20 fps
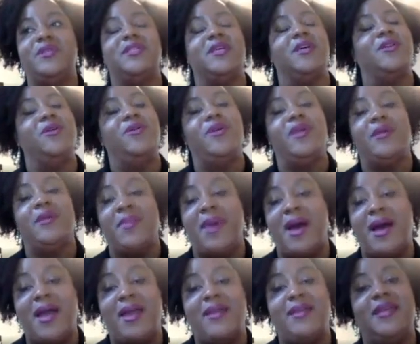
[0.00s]
including
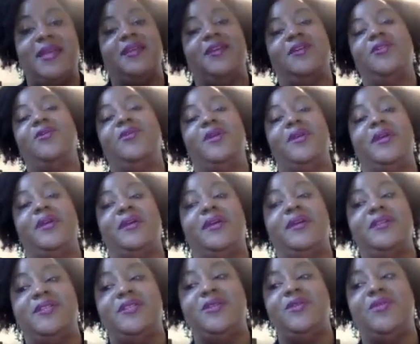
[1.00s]
mine, including
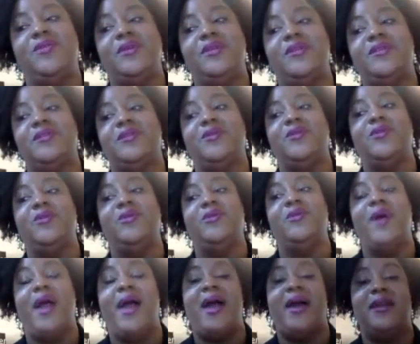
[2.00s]
students
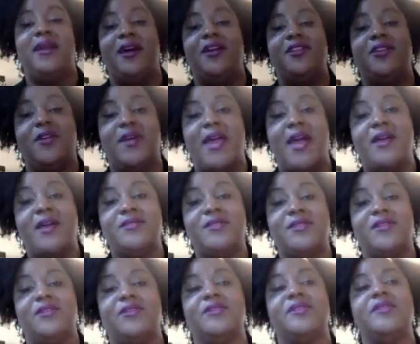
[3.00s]
who had other
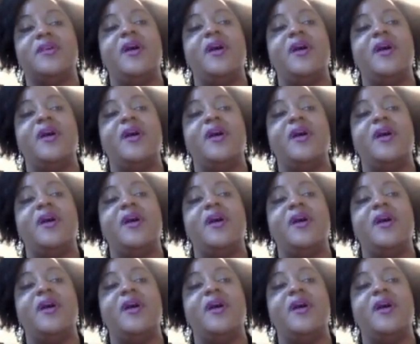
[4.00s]
counselors,